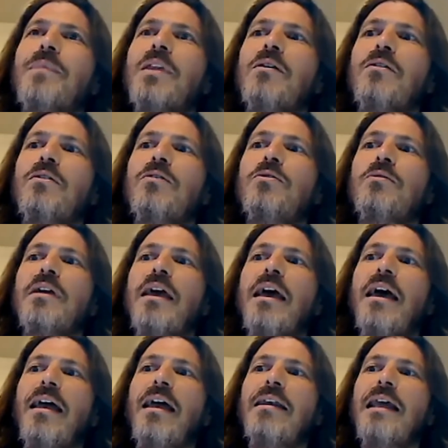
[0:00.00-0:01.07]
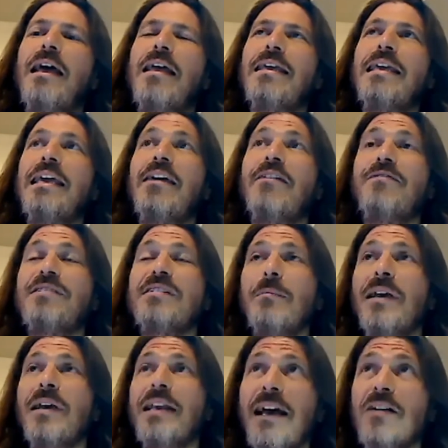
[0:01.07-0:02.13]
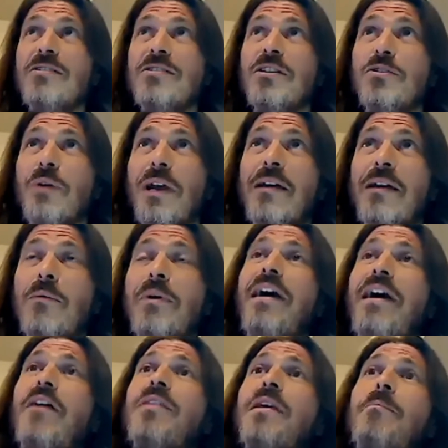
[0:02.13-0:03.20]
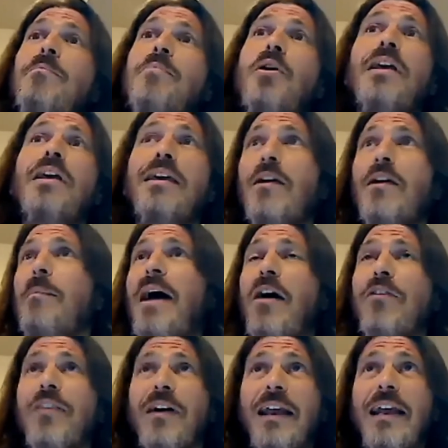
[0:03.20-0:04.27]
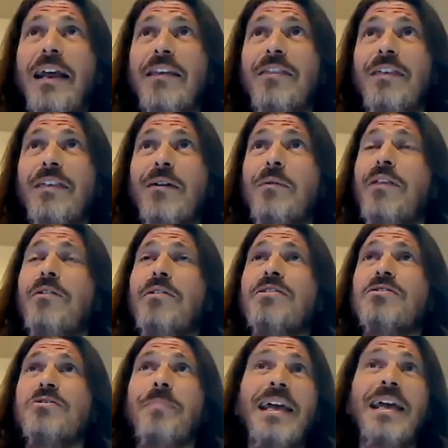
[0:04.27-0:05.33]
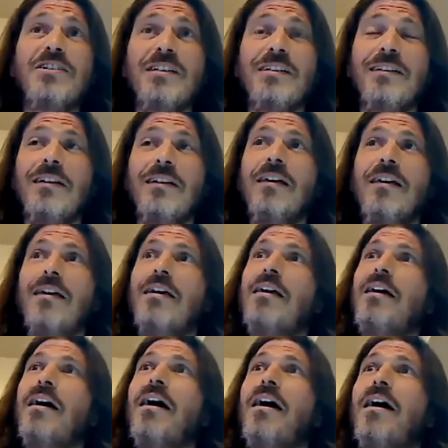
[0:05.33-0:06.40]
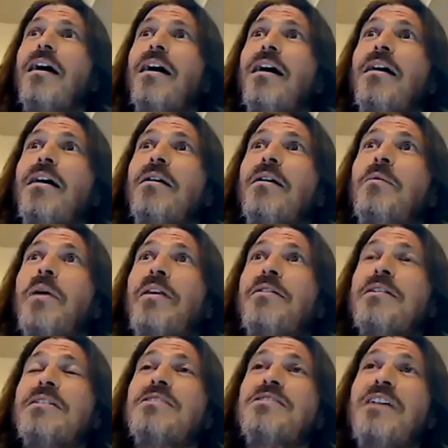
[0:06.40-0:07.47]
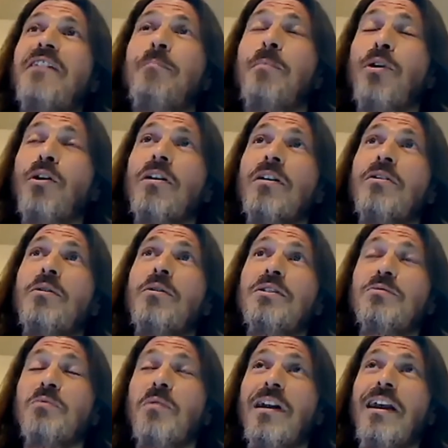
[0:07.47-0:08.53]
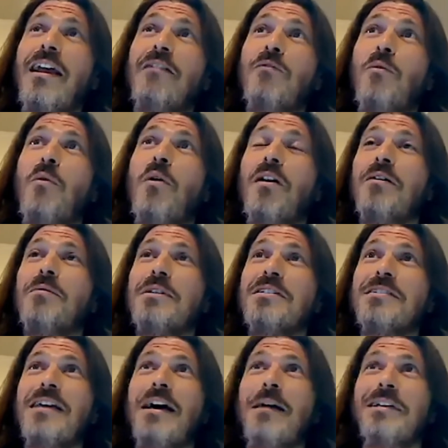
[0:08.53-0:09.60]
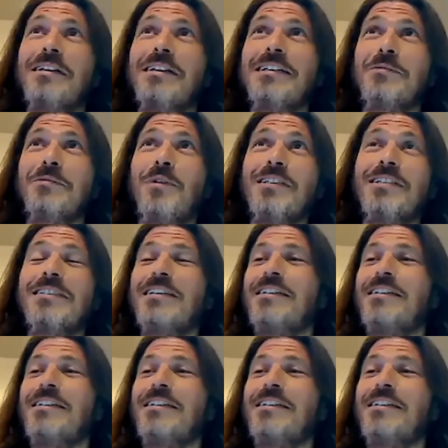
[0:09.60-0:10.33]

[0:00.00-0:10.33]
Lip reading: You can give somebody else a drink without them putting their mouth on anything, whether it's your patient, whether it's Jeff Berg, who has run out of water, which has happened at least once,